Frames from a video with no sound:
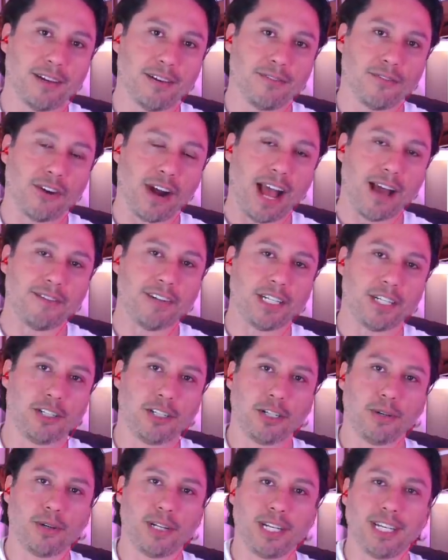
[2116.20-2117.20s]
for having to
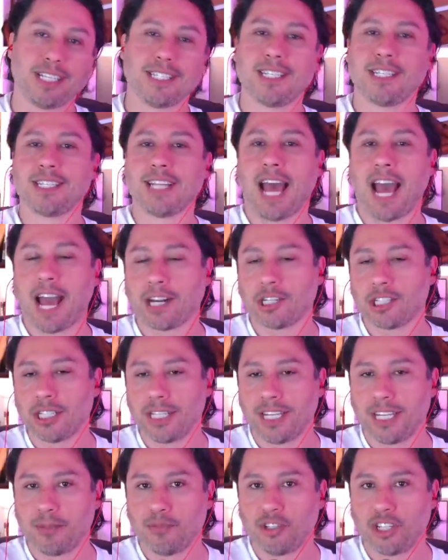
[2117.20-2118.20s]
do it. Is this
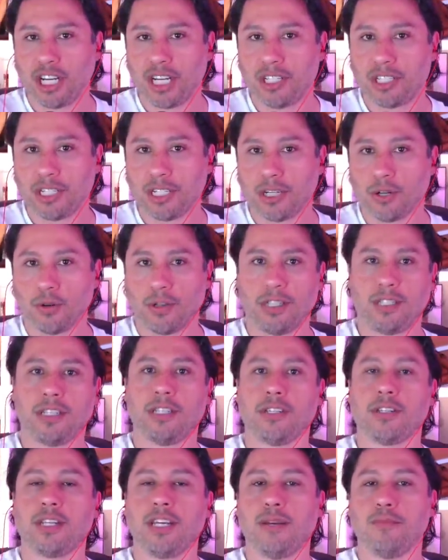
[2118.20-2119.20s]
actually him changing, or is
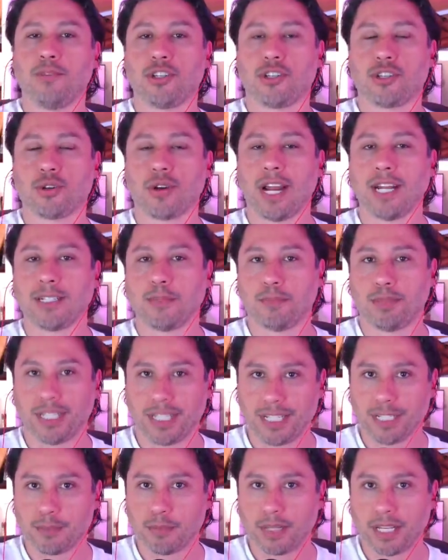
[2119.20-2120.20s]
this him just trying to
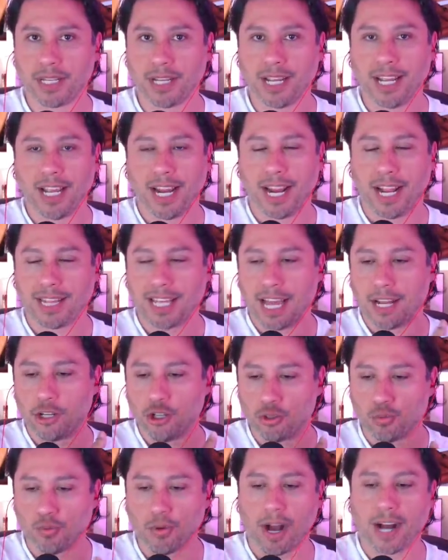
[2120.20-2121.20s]
please me? And that
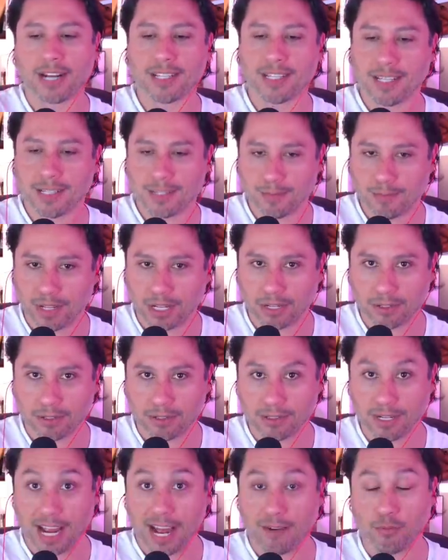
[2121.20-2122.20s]
neuroticism that
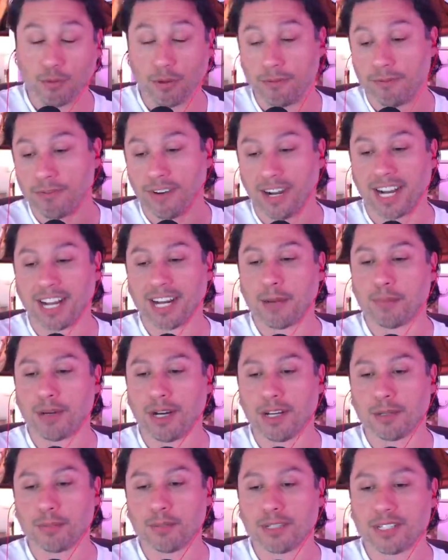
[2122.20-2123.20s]
girls have will fuck it up
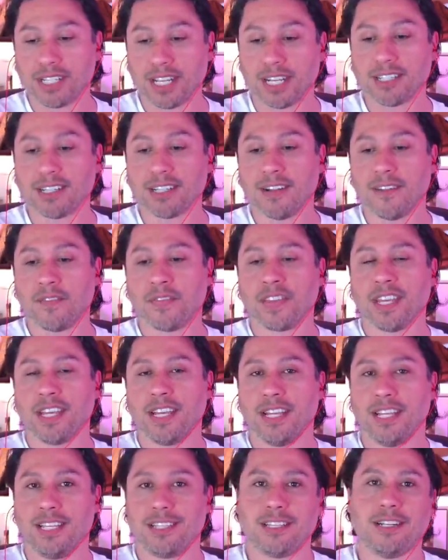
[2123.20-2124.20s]
100%.
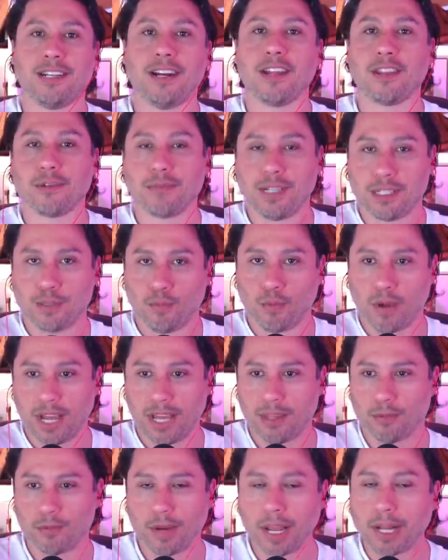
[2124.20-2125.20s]
This is another reason why
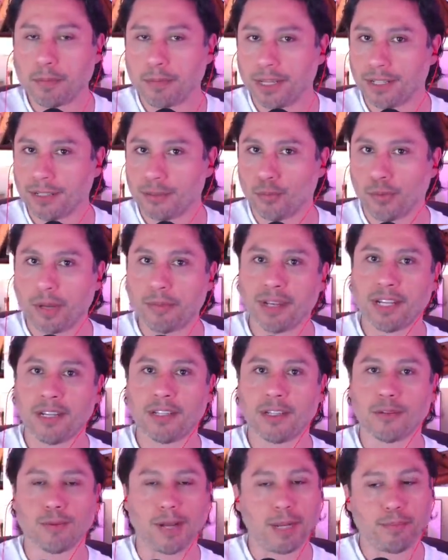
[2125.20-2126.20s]
the red-pilled women,
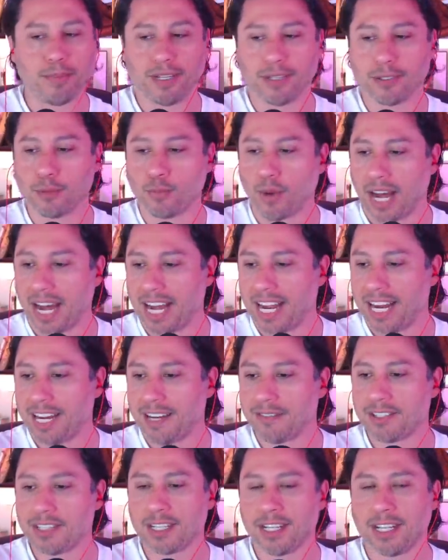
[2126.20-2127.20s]
the red-pilled
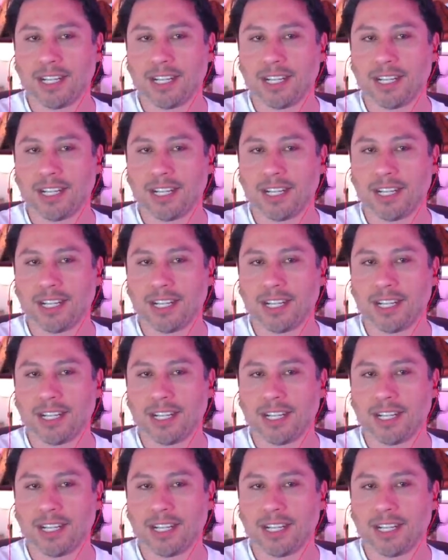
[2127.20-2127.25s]
wives,